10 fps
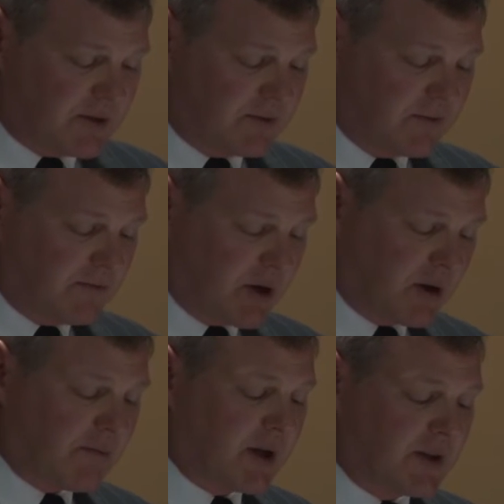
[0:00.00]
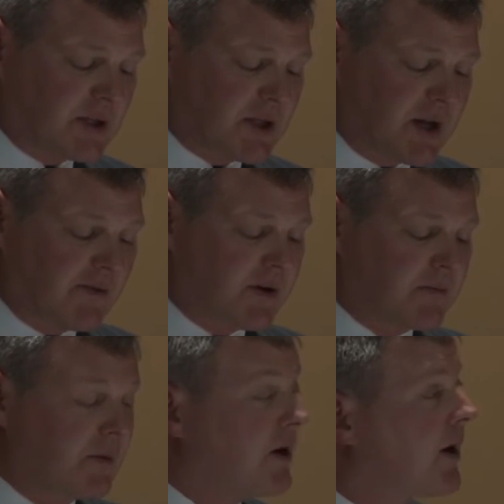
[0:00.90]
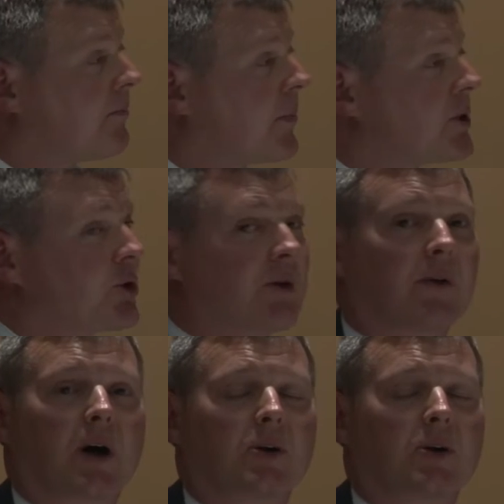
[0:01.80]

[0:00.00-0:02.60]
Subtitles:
It's a firm commitment to the